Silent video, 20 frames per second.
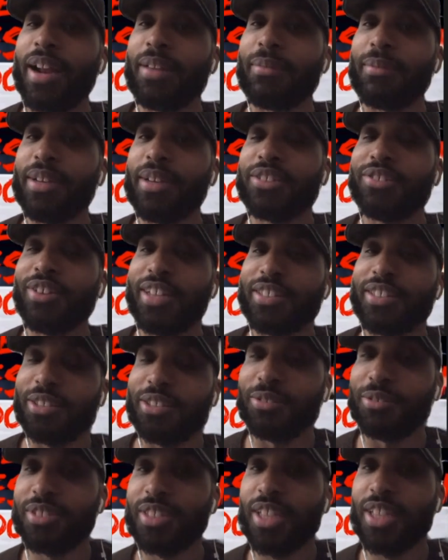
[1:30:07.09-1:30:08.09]
Right. When he tried to
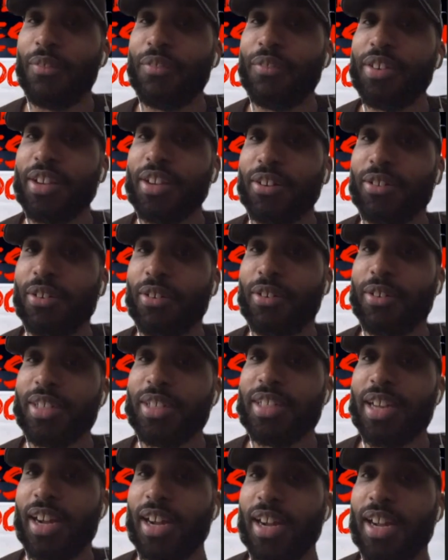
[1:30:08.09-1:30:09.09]
do stuff, he don't know. He
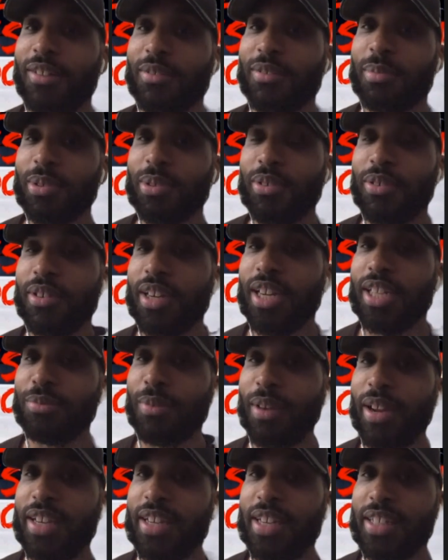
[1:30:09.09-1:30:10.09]
not comfortable doing. That's
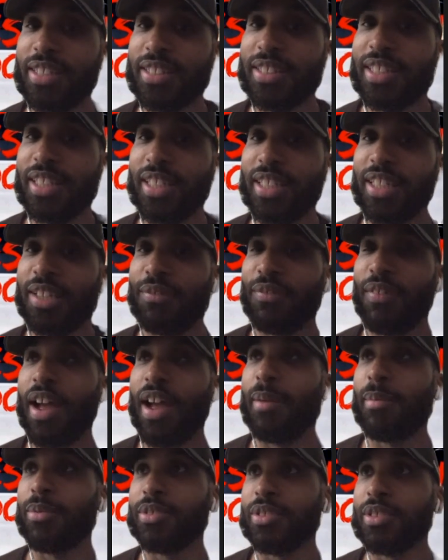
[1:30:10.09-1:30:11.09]
why he need to stick to his
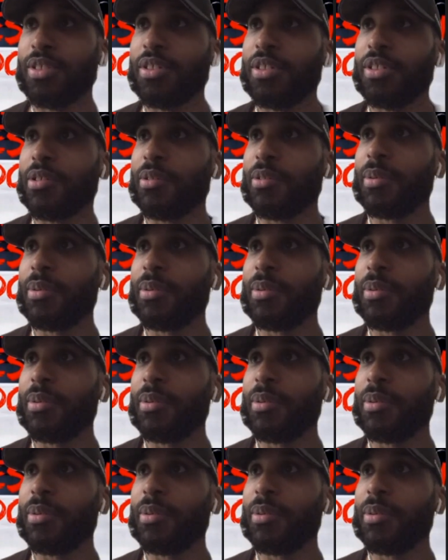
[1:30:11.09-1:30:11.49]
five moves and do.